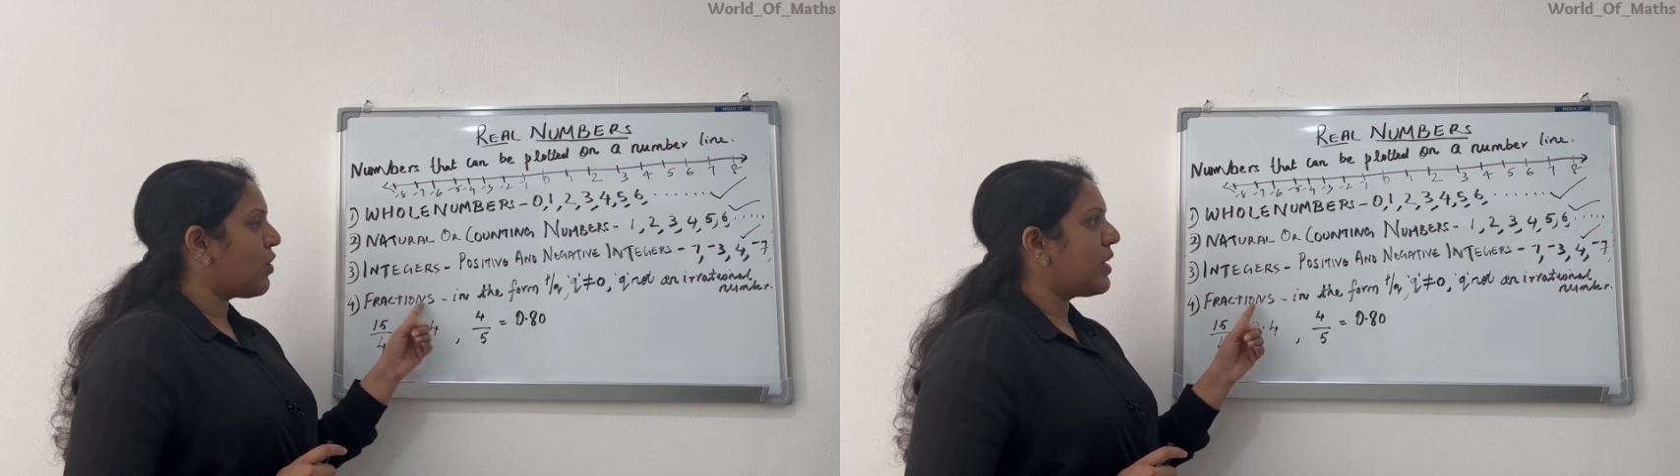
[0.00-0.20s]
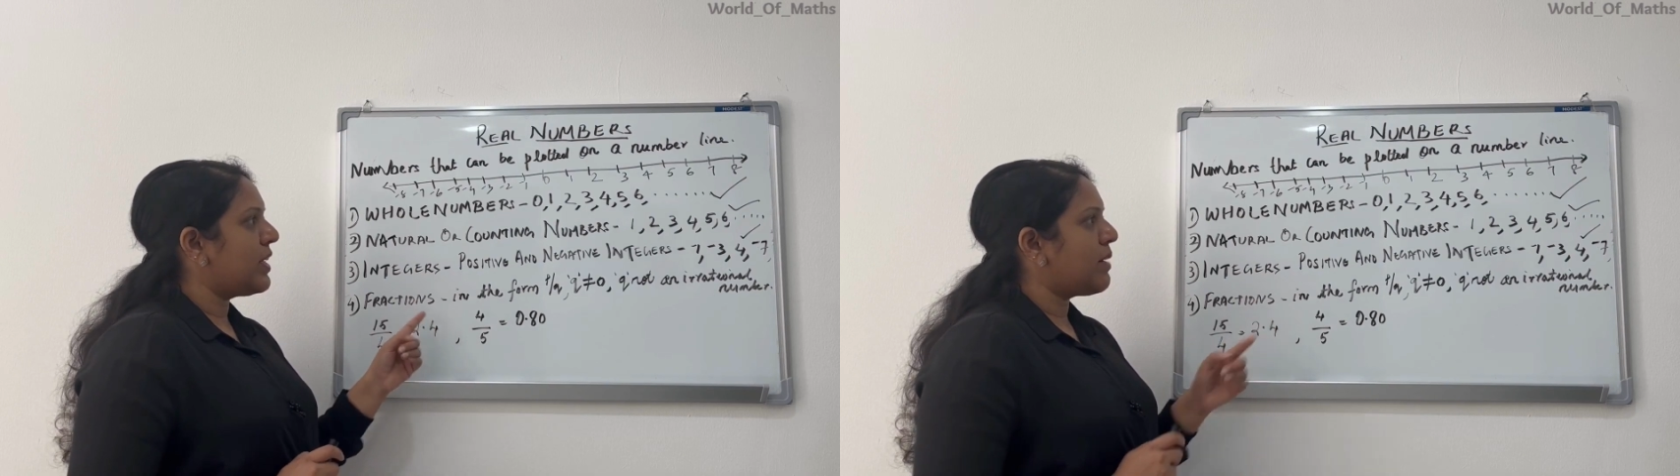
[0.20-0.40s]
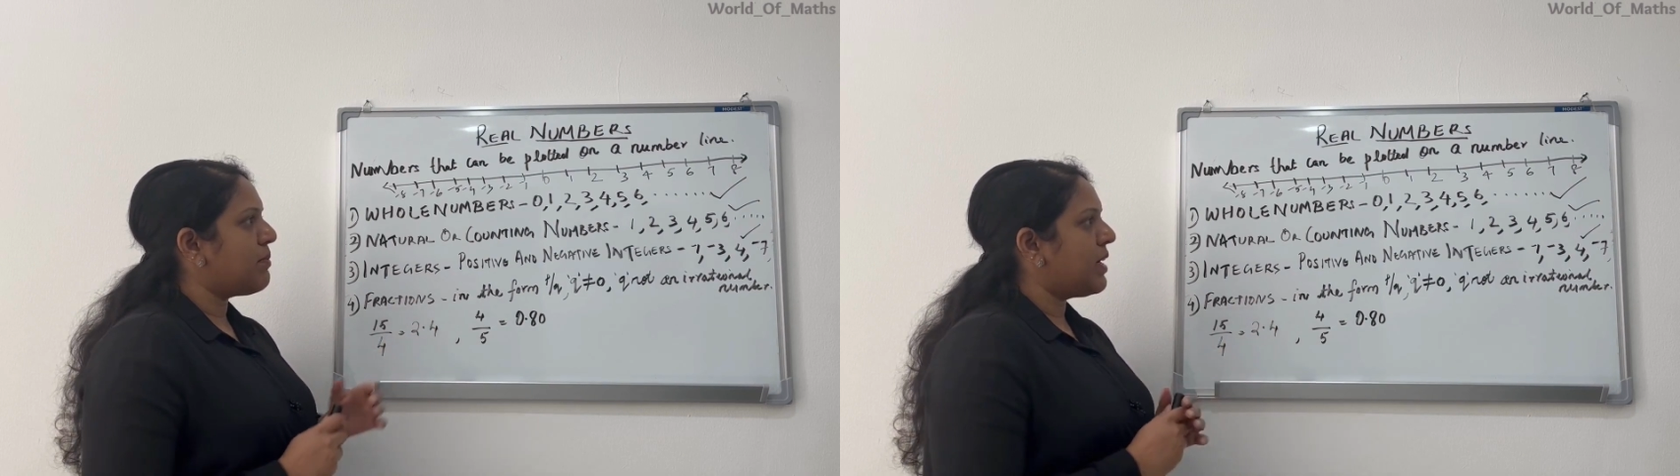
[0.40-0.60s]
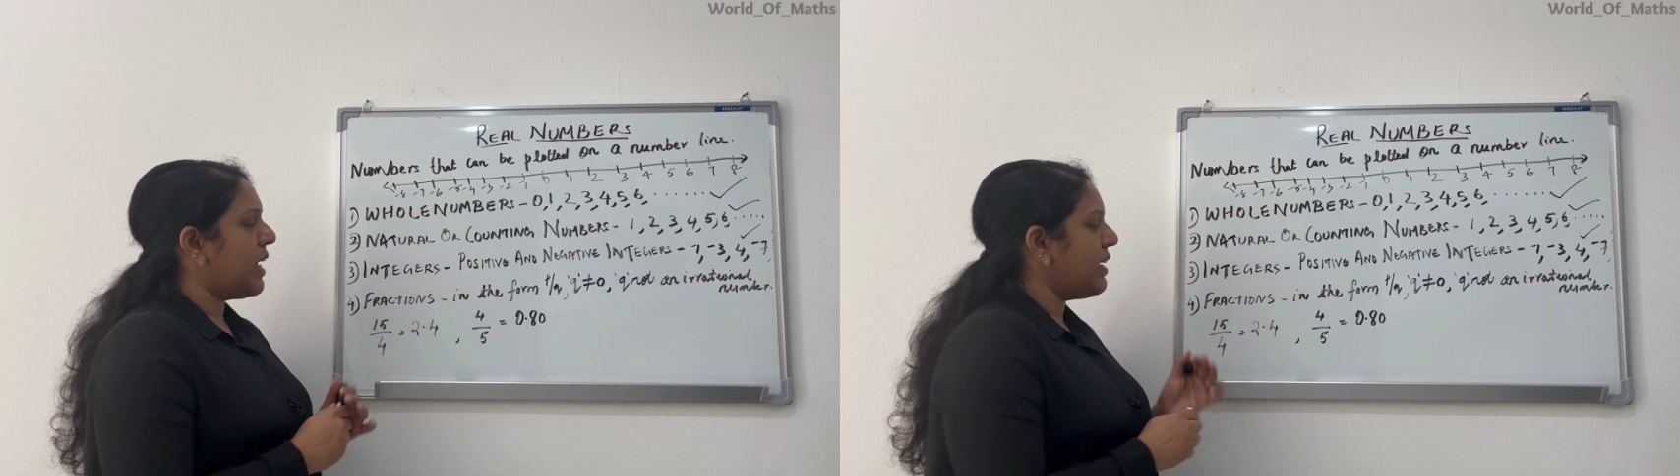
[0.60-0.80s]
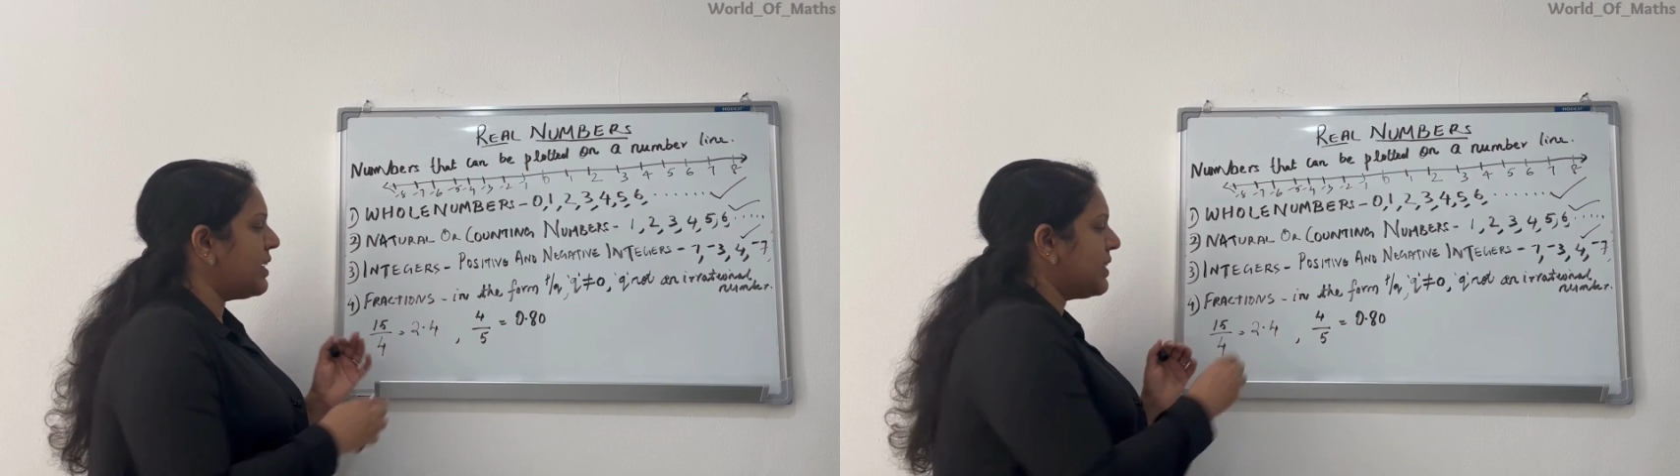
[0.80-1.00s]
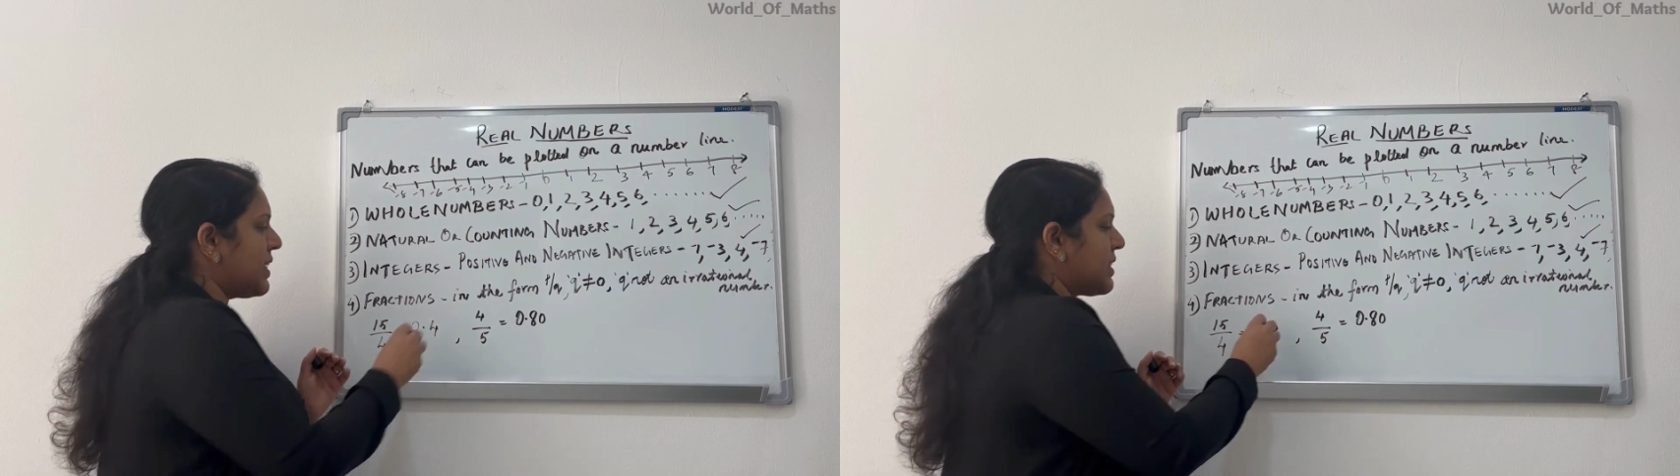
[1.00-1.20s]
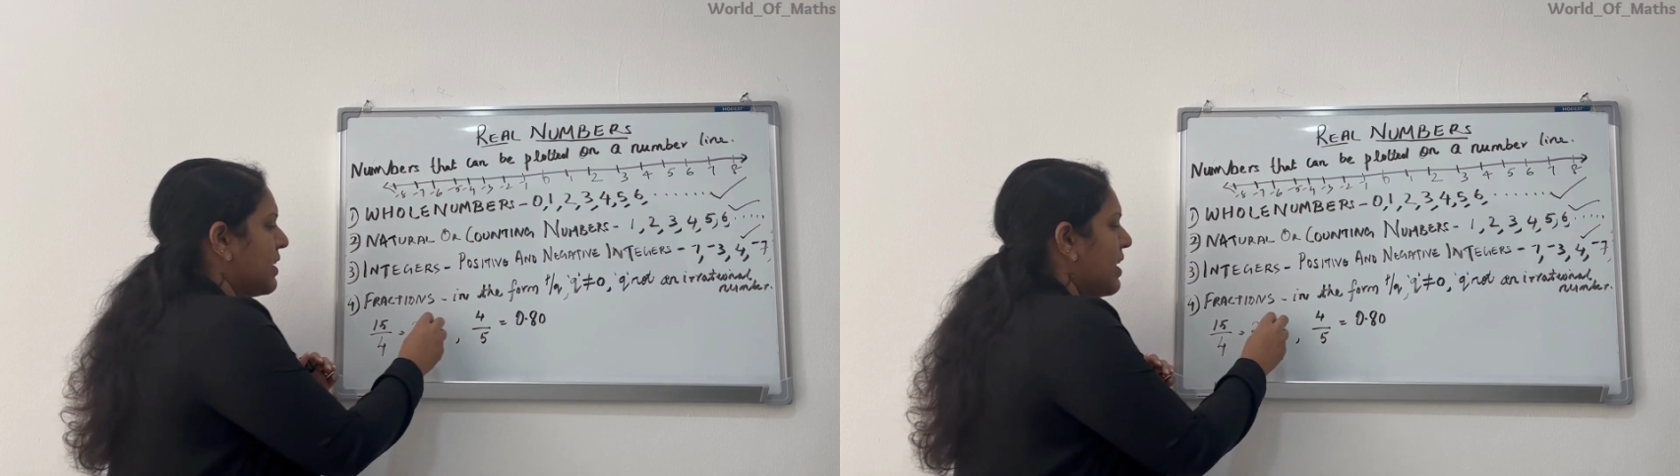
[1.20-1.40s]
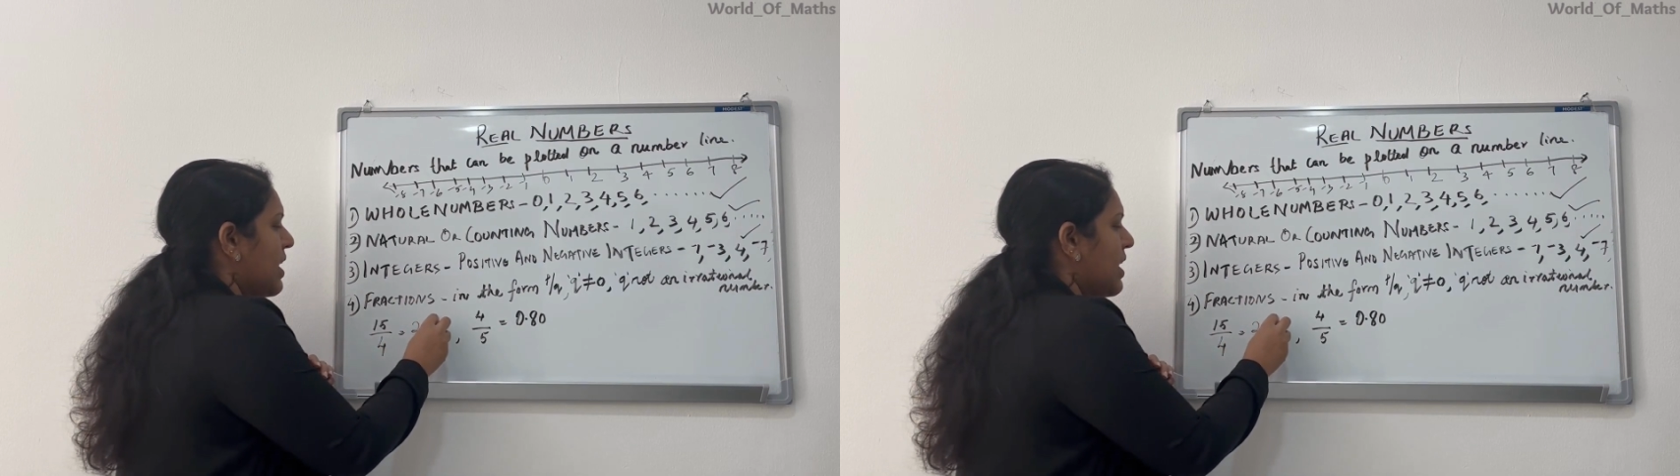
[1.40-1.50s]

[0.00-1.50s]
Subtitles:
on a number line? Yes.